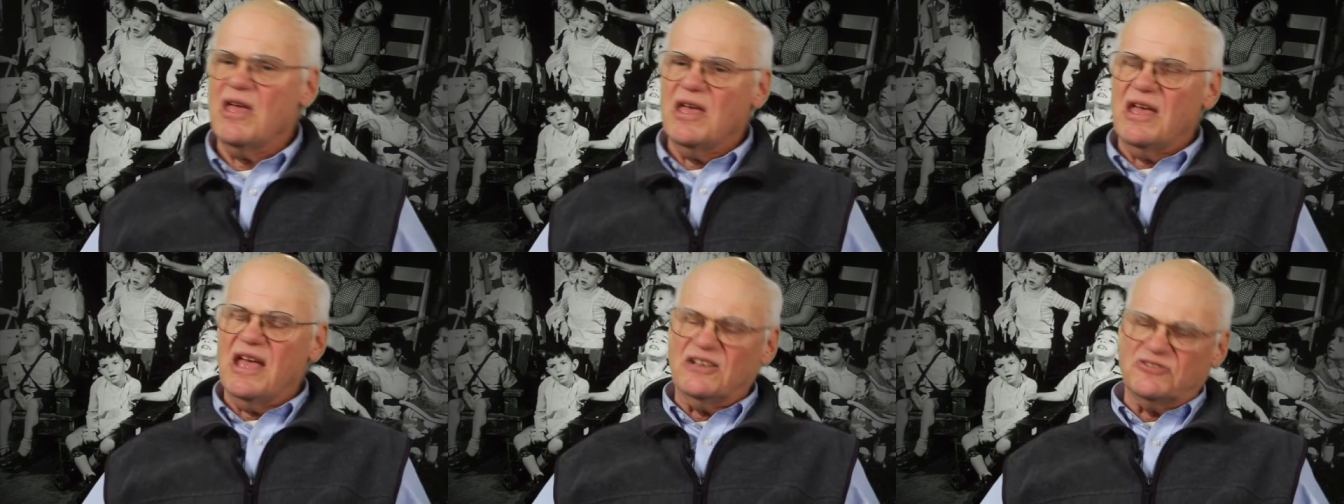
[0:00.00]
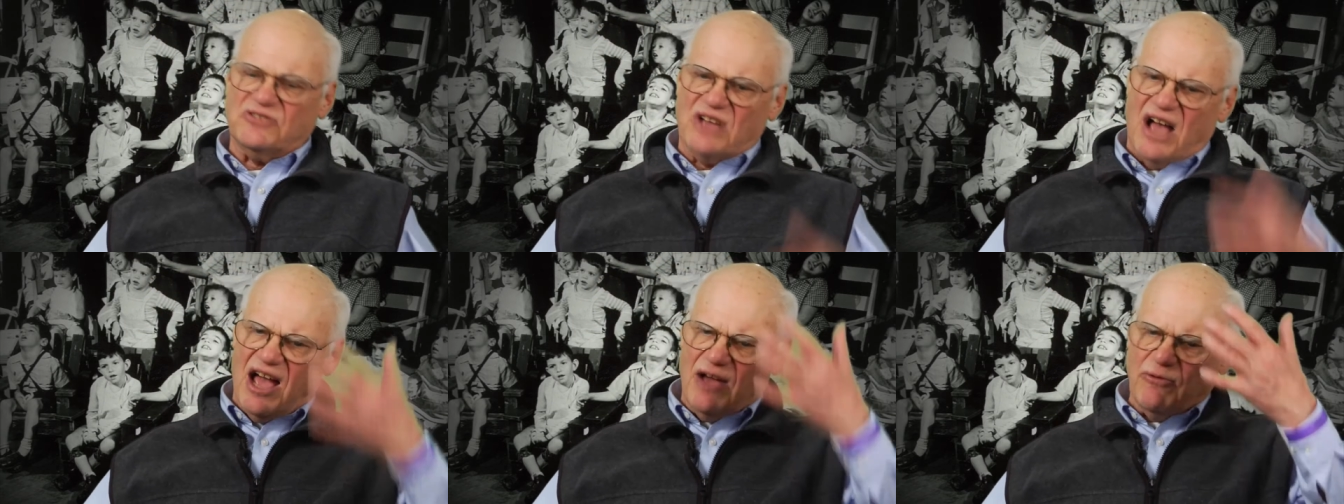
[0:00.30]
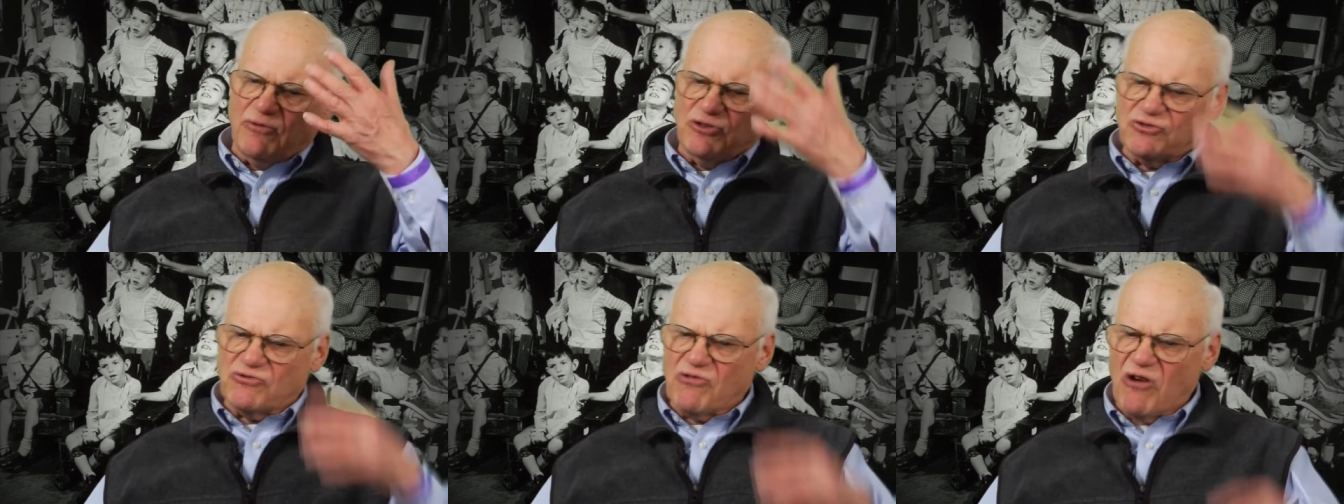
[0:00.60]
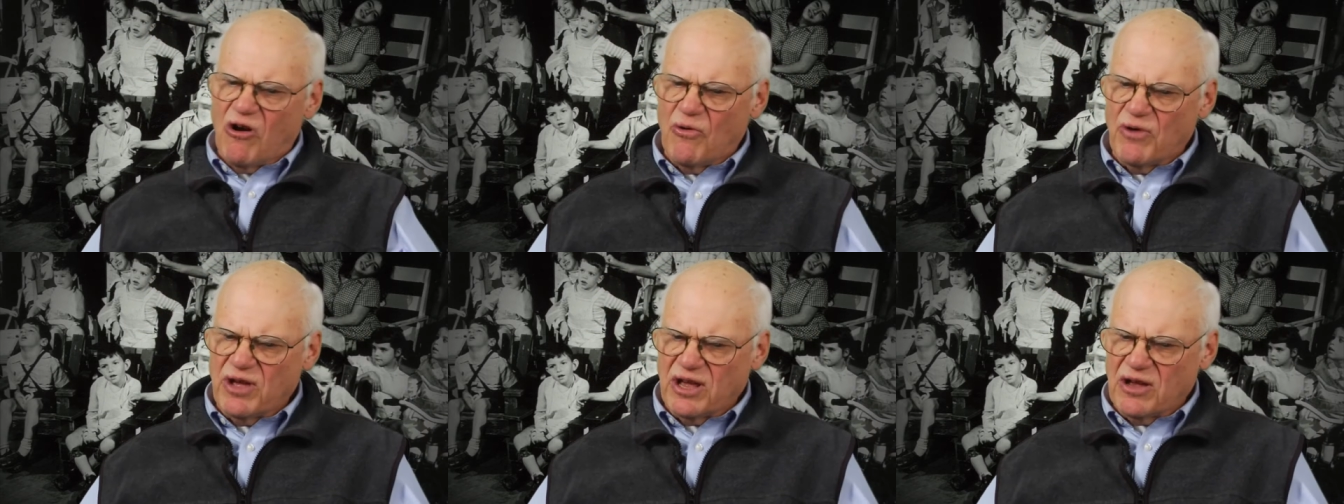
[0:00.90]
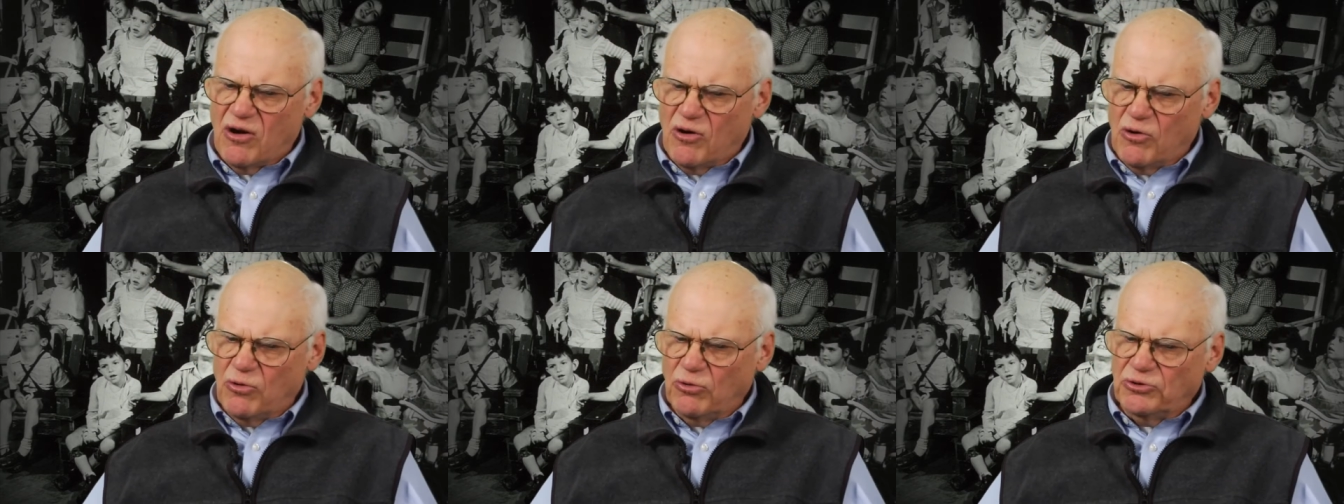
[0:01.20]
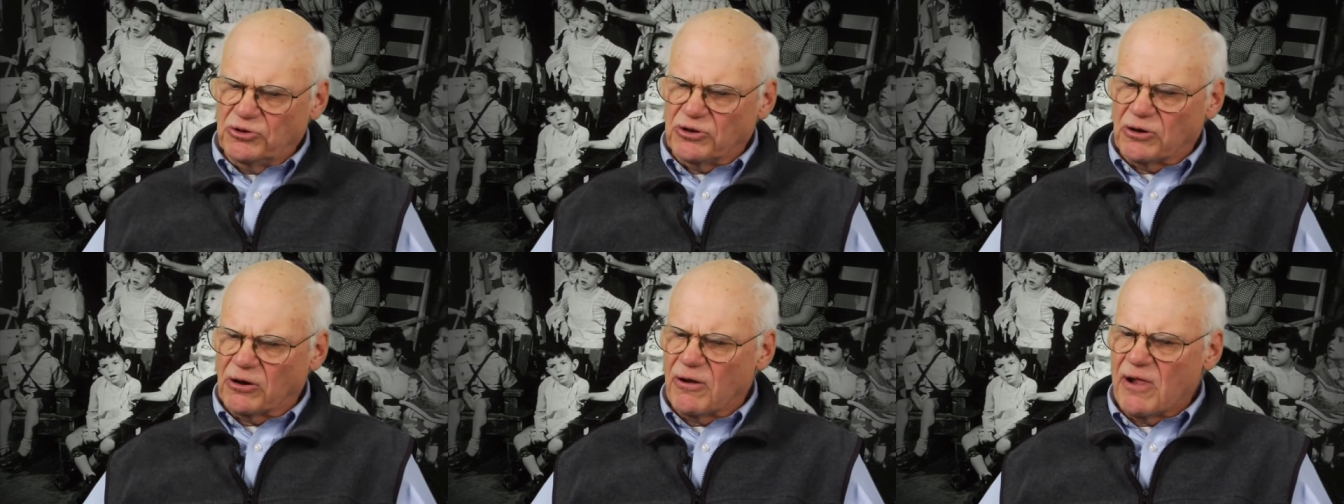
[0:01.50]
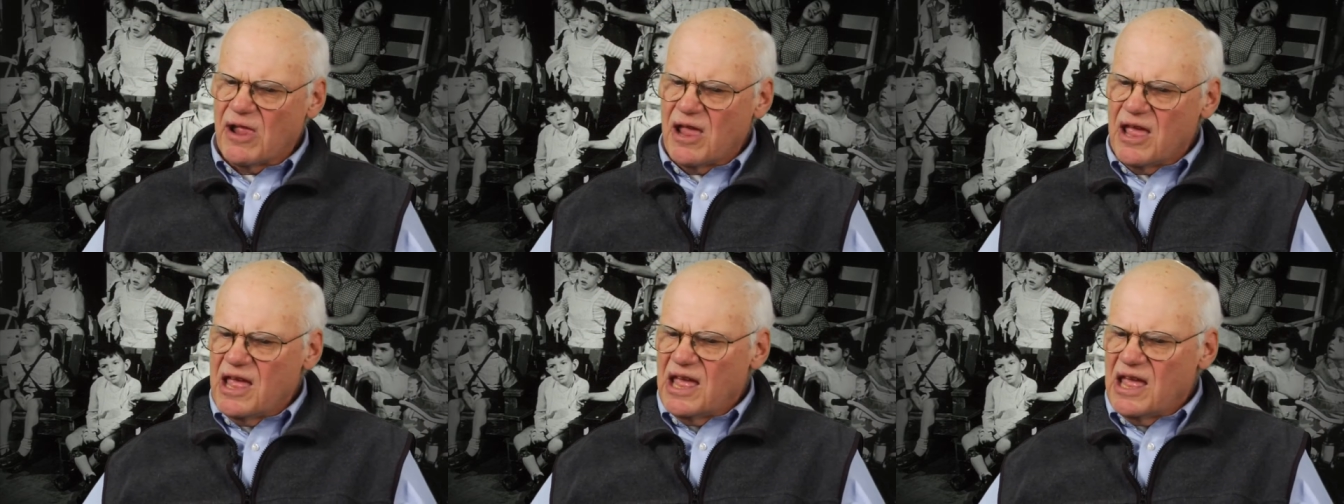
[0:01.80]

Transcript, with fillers: as I was growing older.